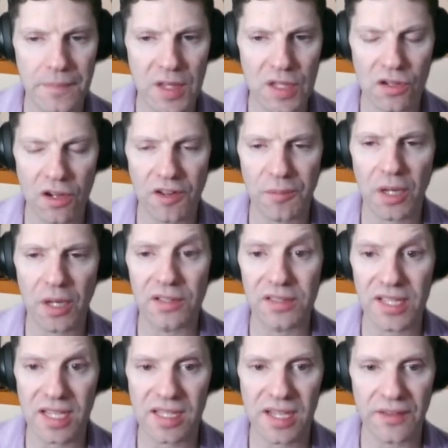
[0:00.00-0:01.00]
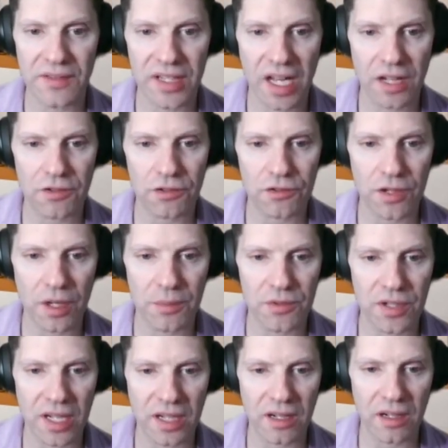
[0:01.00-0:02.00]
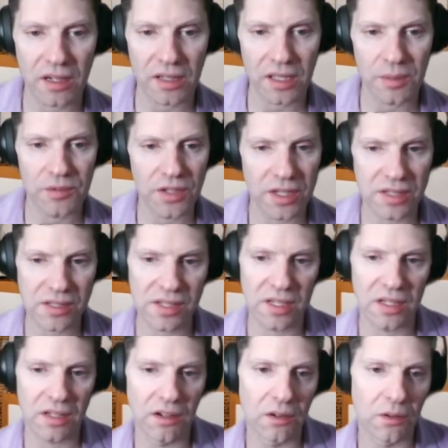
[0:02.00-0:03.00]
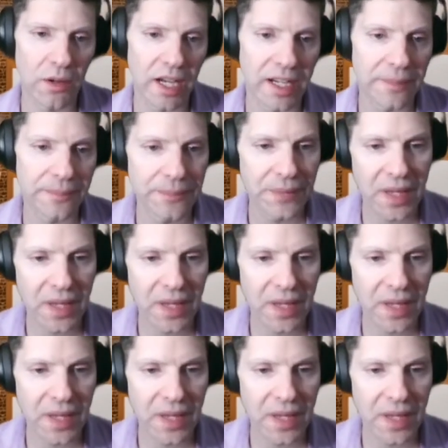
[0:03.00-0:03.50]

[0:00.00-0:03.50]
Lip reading: Sorry, partner doesn't have a natural trump trick. Our club trick is going to go away.